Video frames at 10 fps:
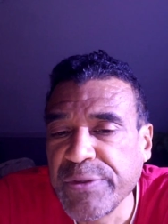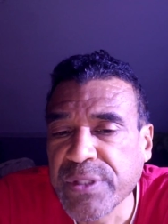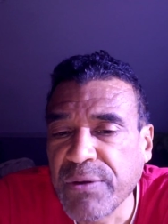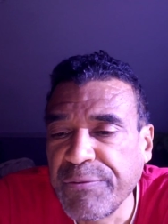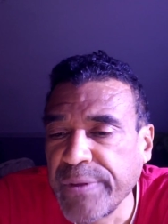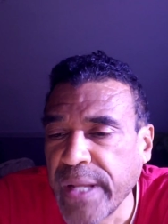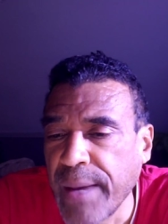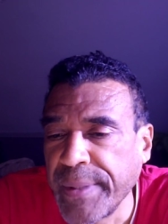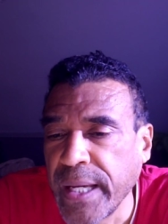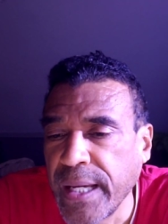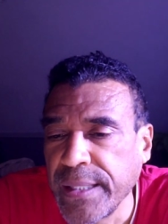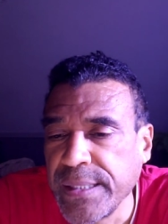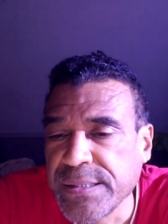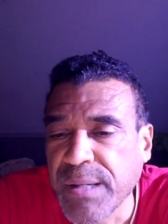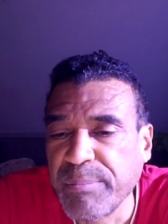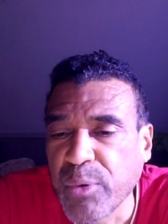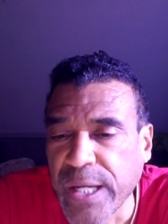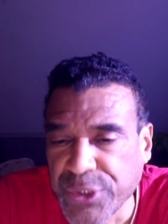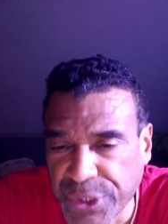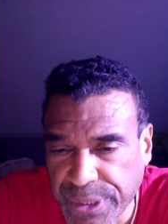physical phenomena is
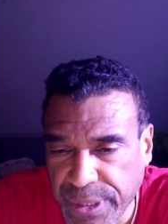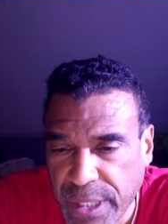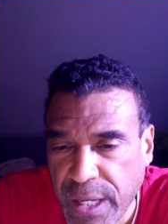compression,